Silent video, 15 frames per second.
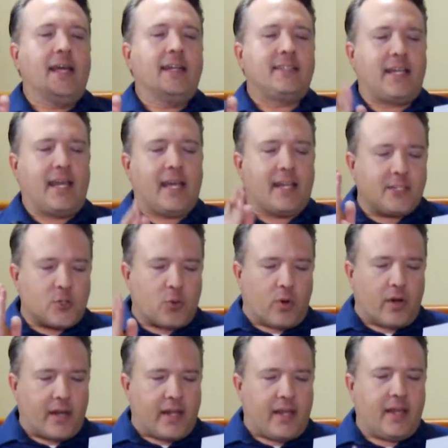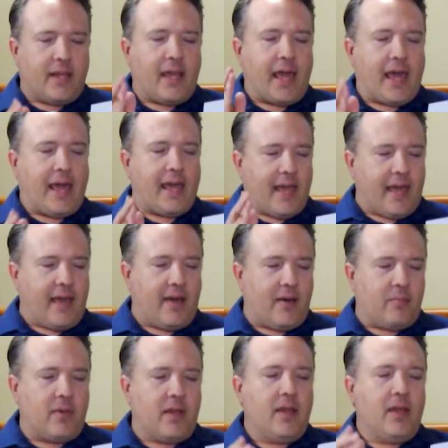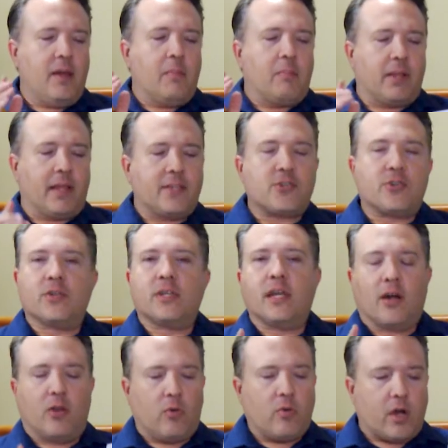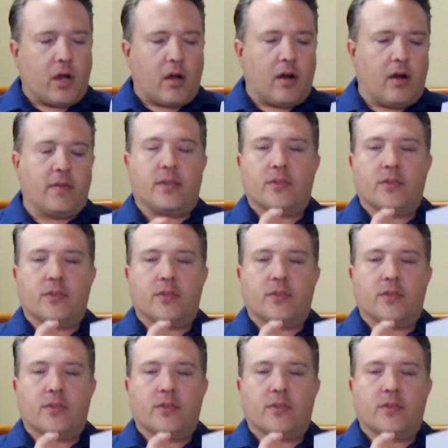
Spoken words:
10:20 a.m., place your yellow card.